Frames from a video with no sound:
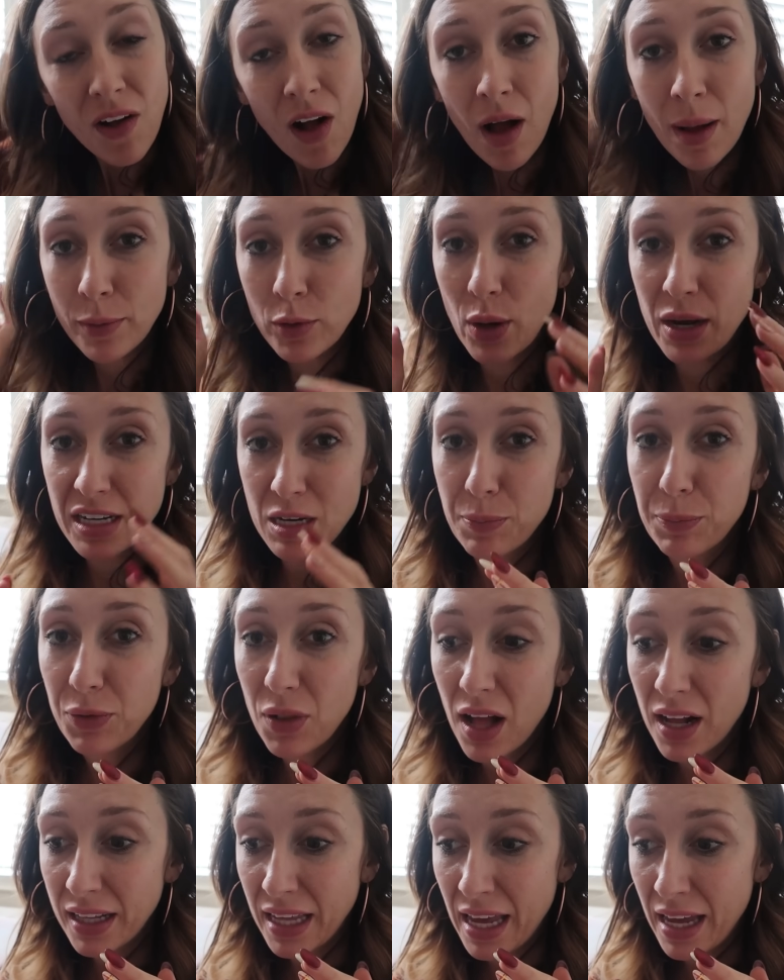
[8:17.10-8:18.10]
of all, I'm going to
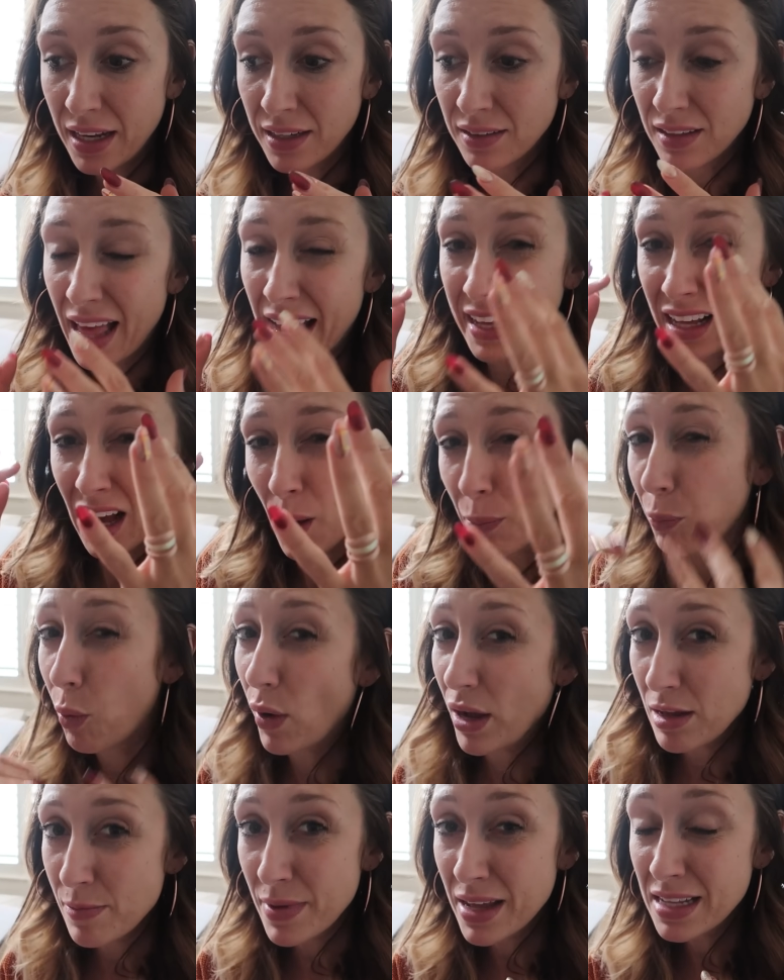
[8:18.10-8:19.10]
plug in like
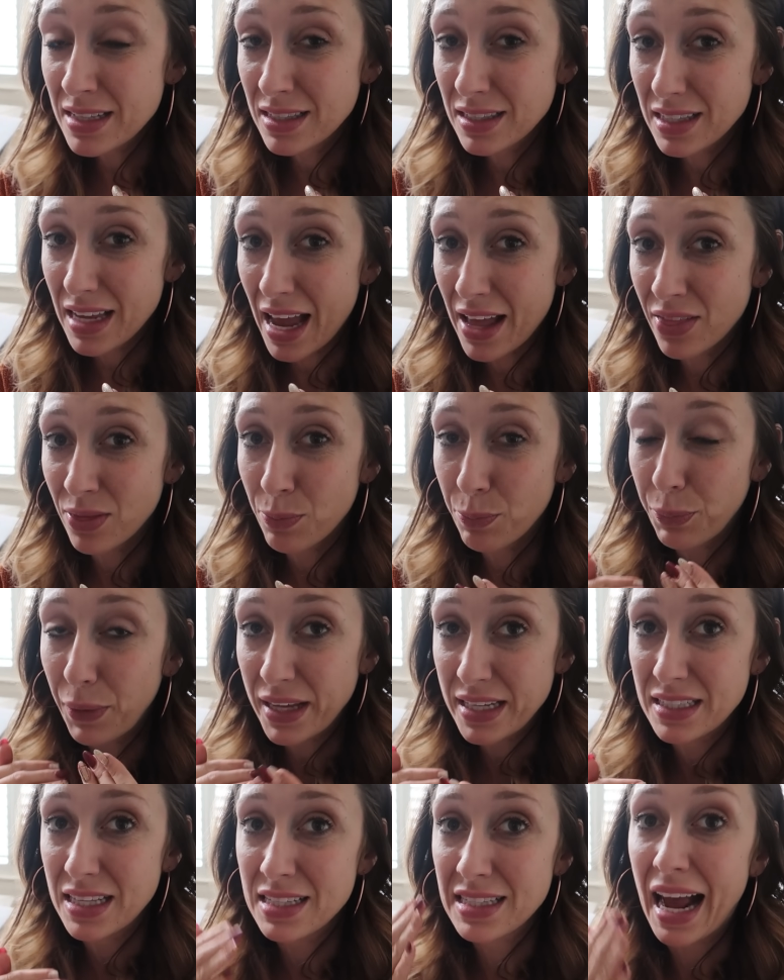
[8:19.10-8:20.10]
appointments and
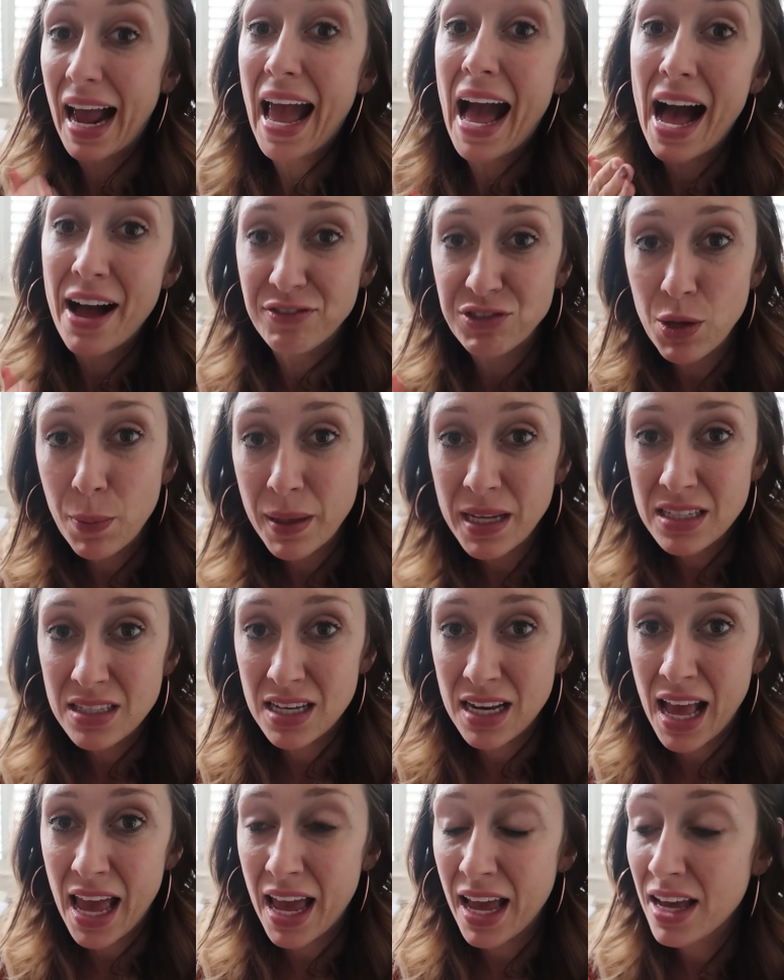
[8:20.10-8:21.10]
places I have to be
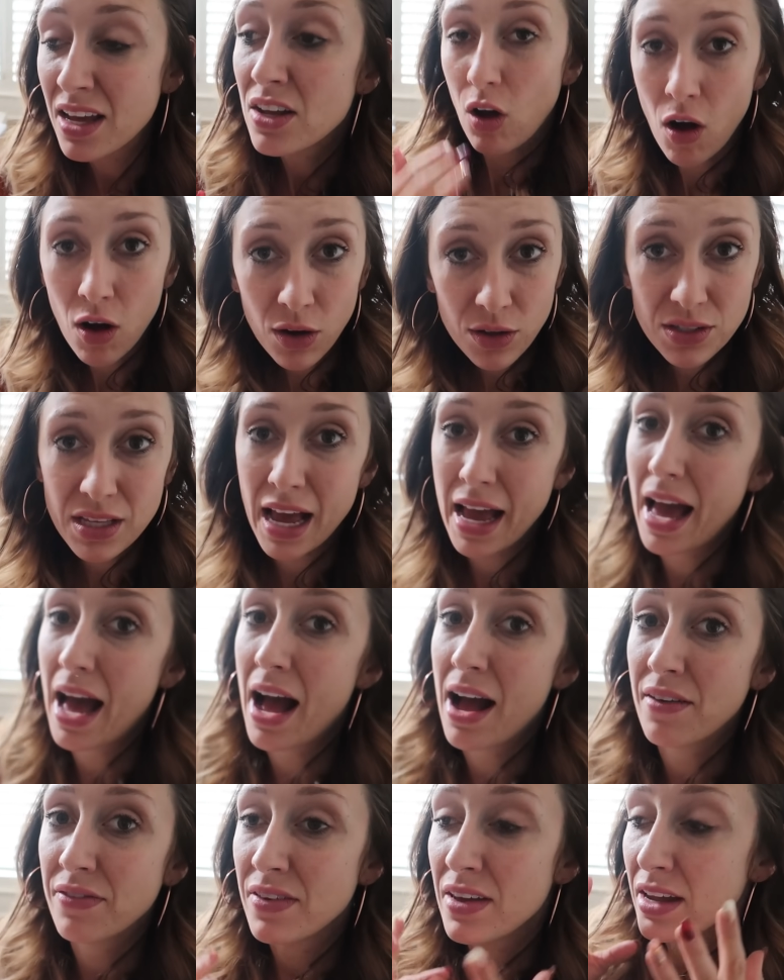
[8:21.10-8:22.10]
today, calls I
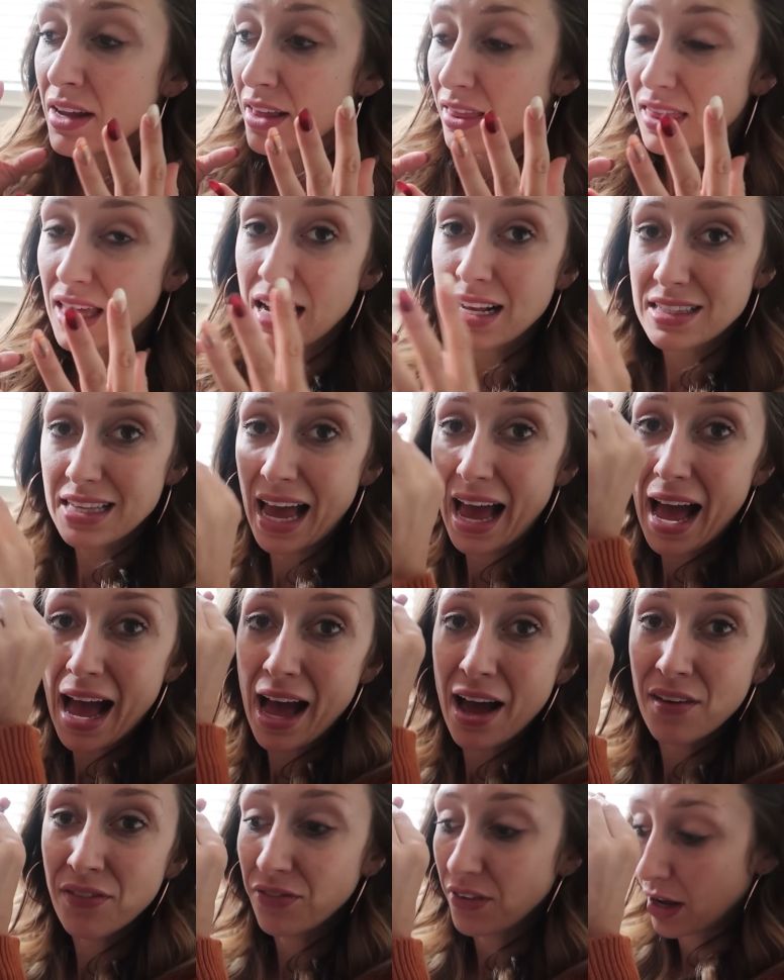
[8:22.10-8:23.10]
have, things that
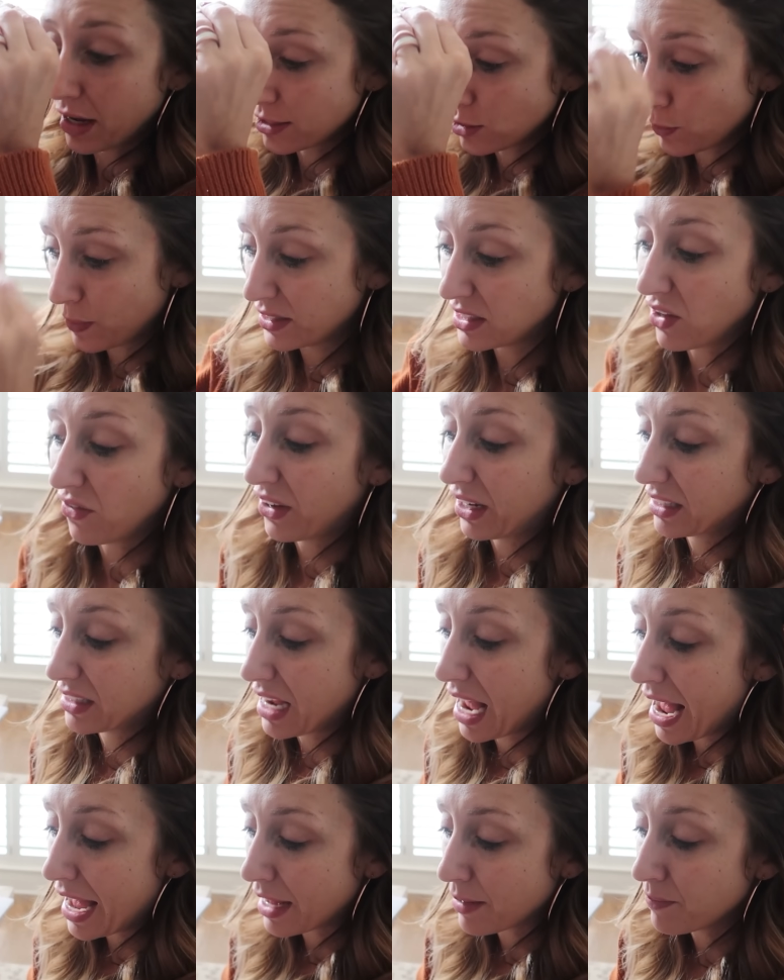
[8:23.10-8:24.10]
have a specific
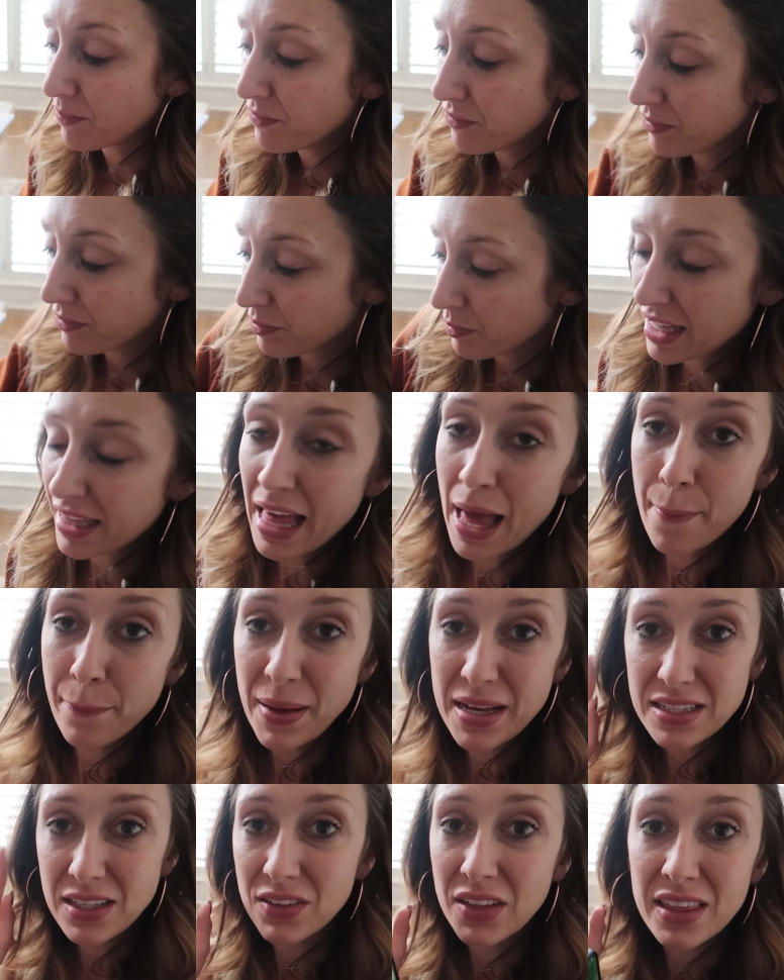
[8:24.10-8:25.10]
time to them,
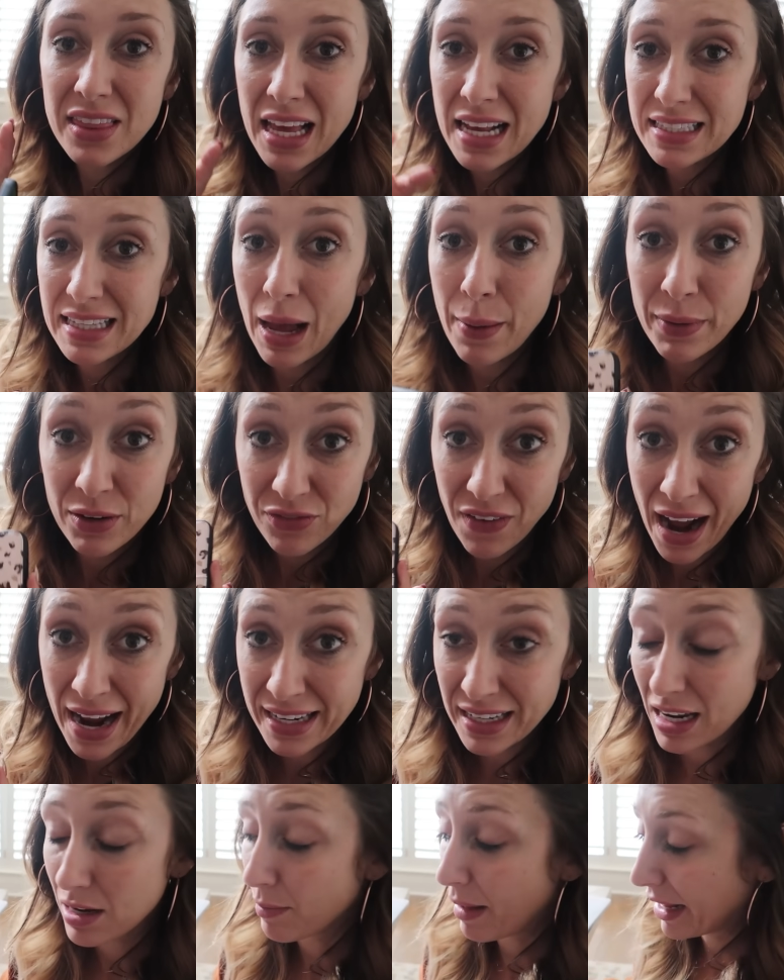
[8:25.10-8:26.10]
basically things I would
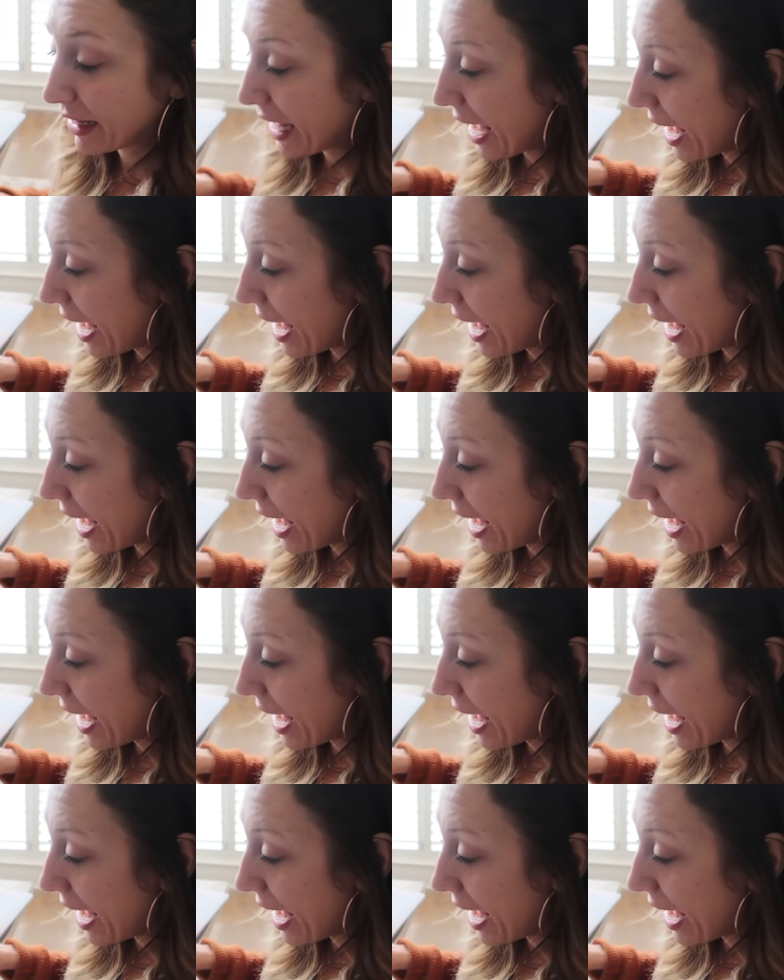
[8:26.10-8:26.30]
find in my